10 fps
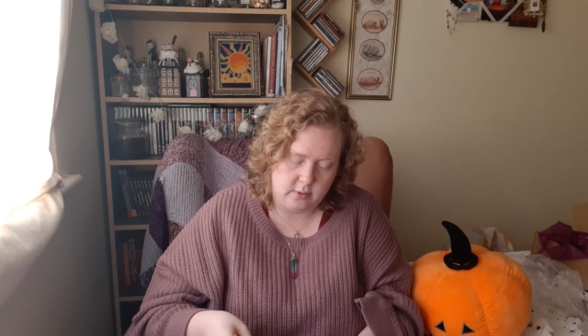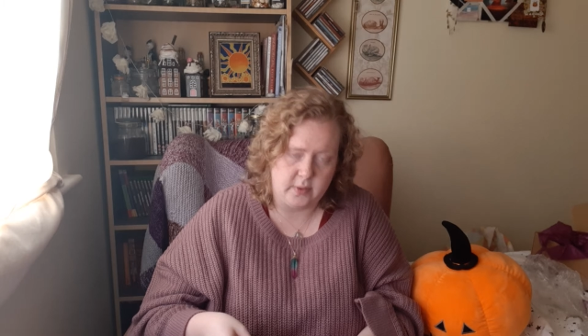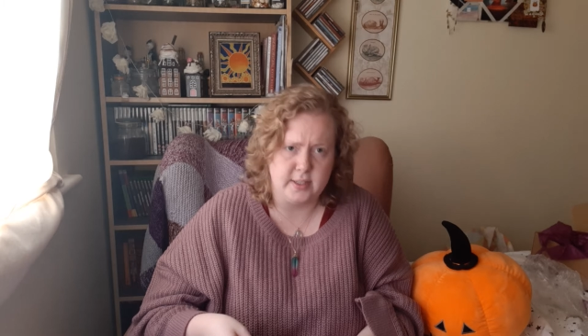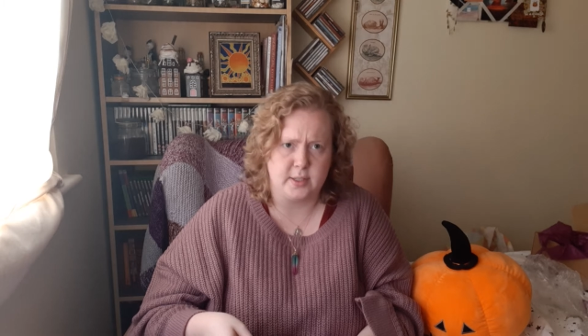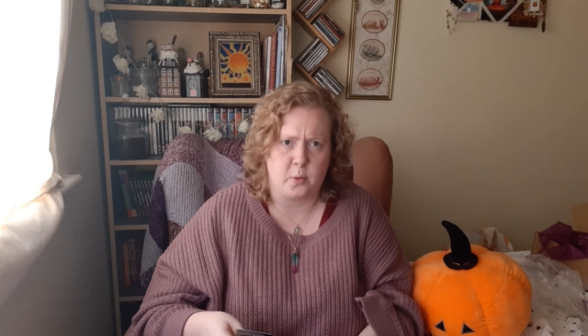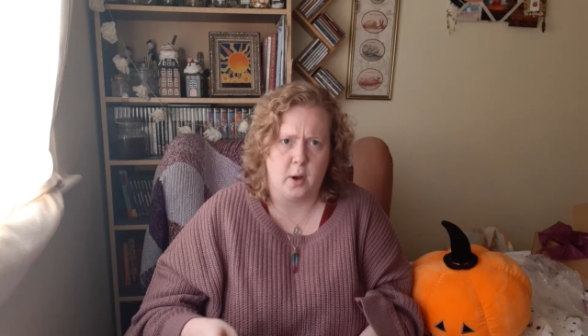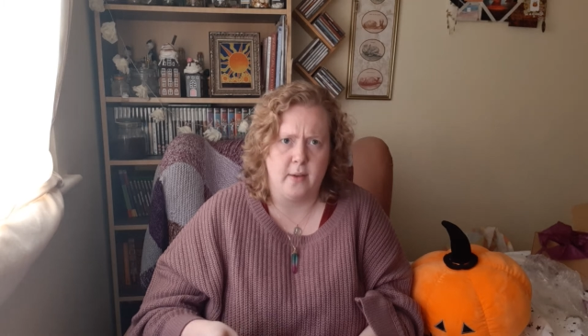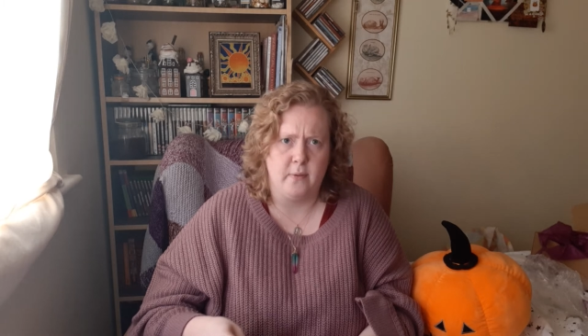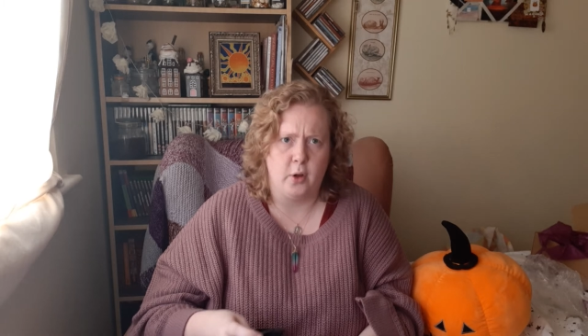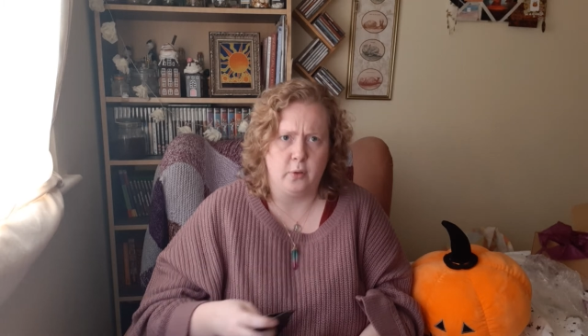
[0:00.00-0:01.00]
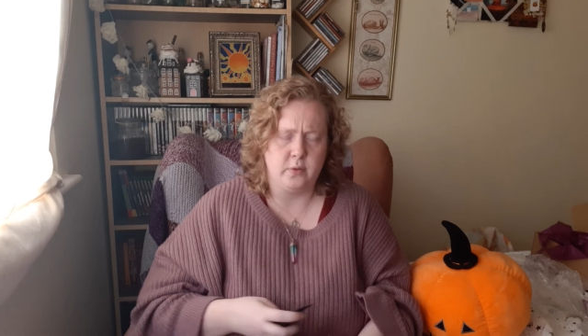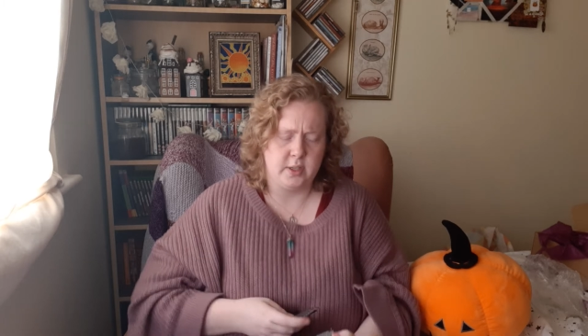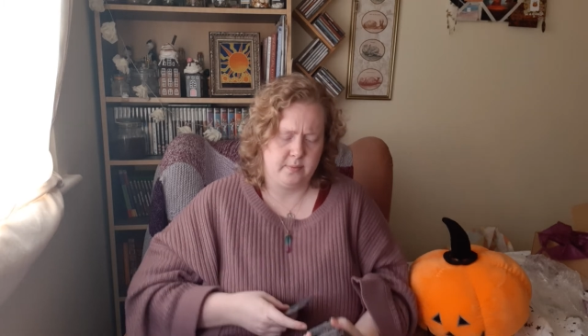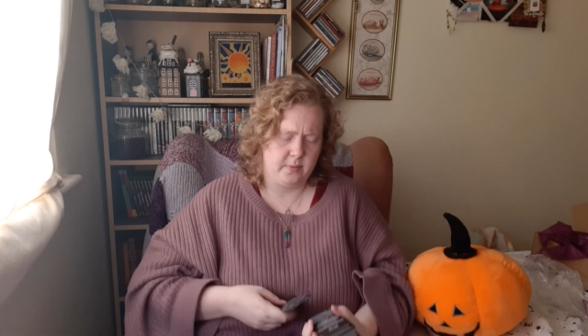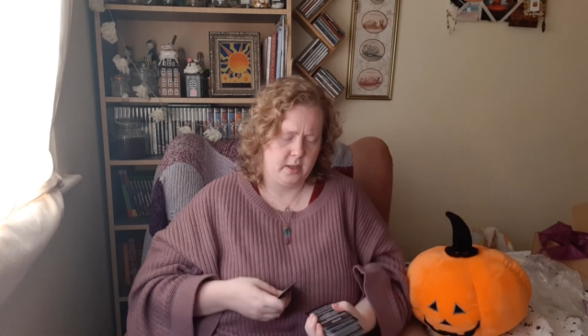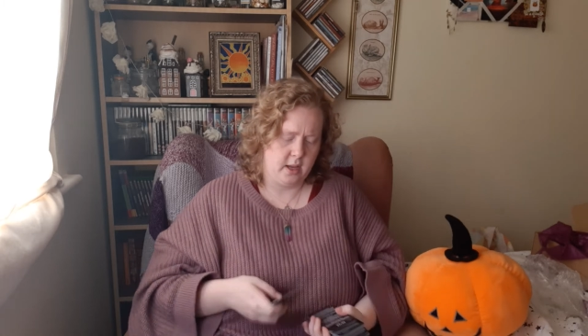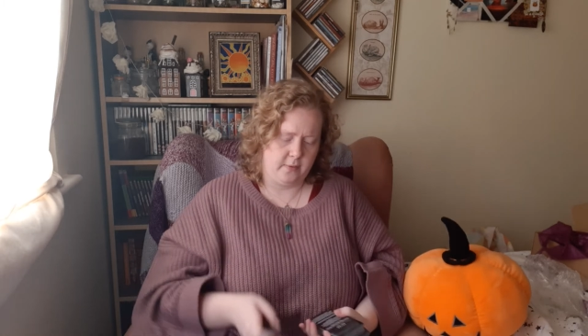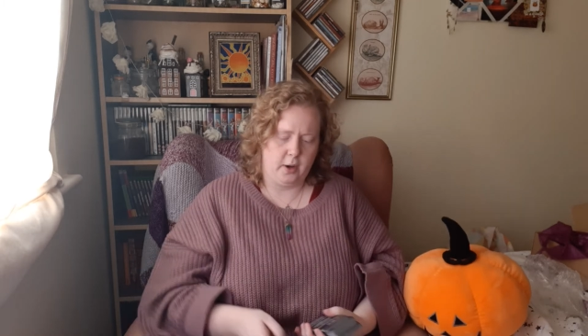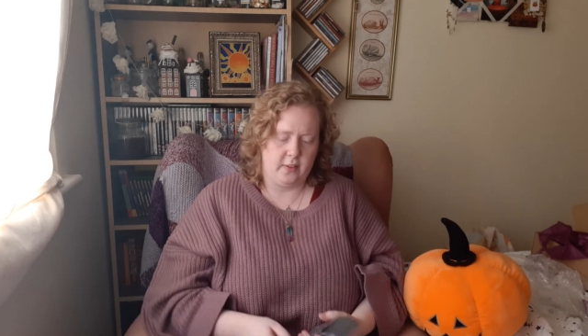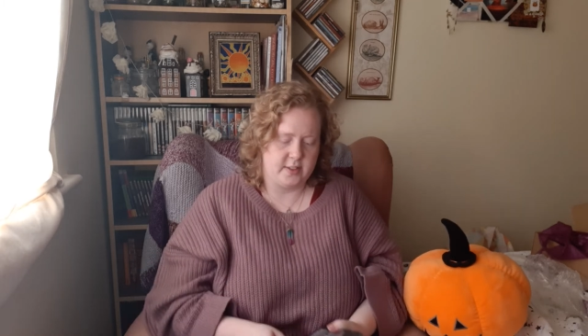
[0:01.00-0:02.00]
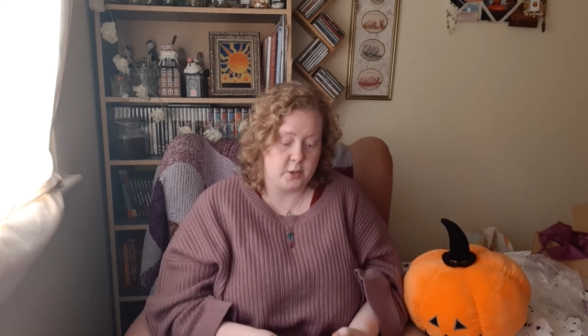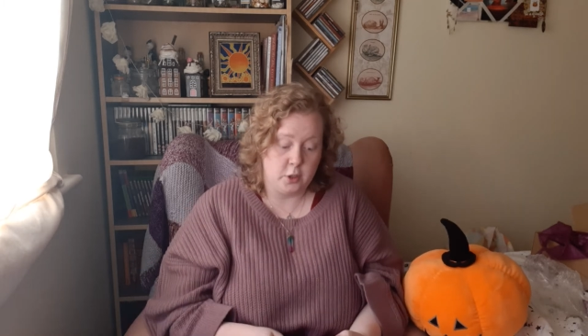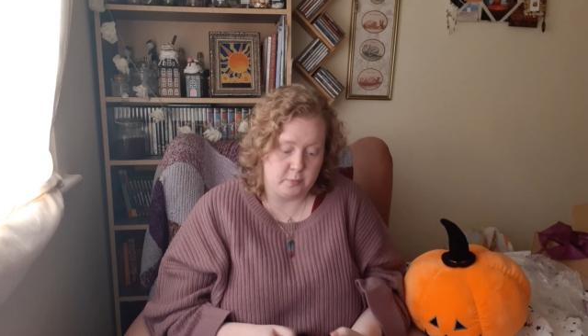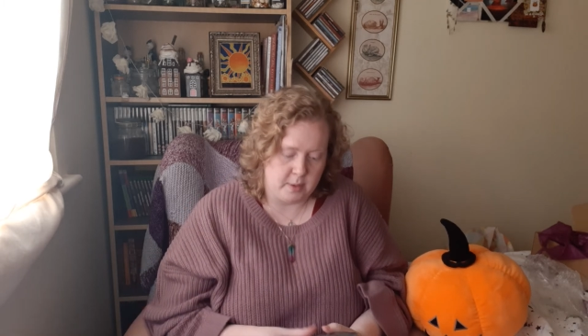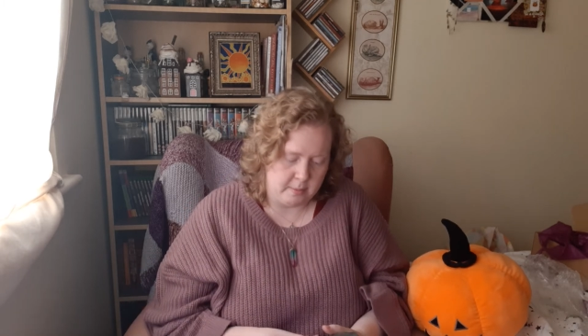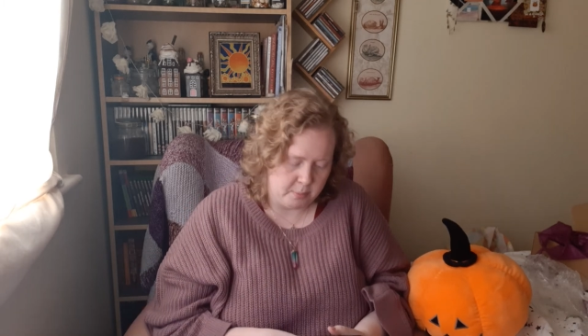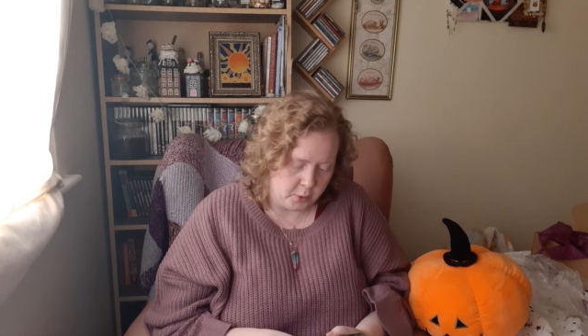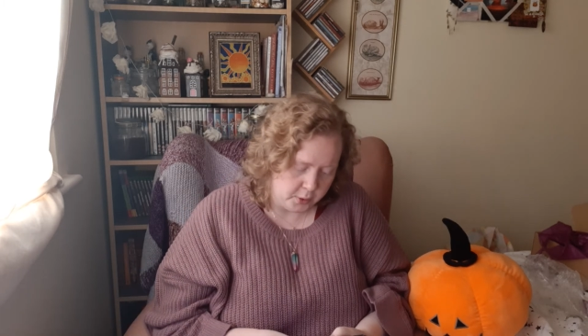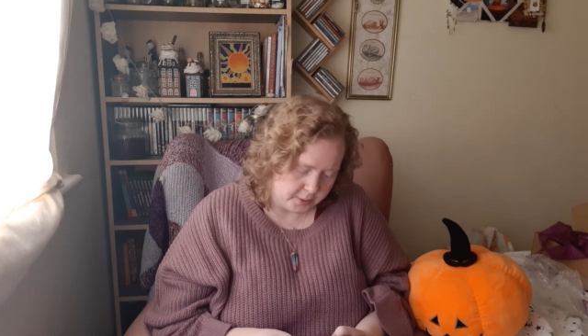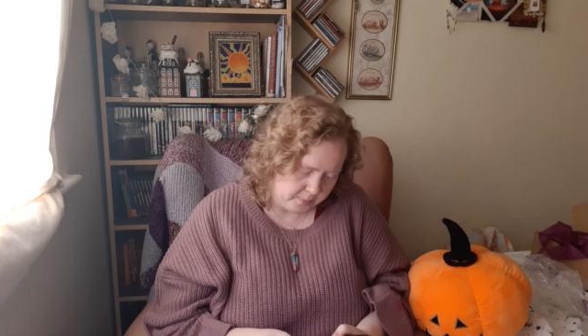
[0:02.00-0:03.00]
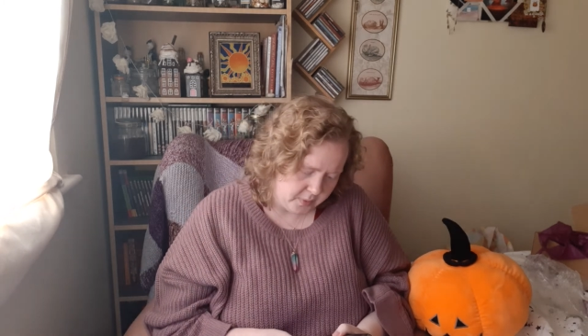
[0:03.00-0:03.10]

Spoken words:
this is quite involved. I feel like this could have been a book.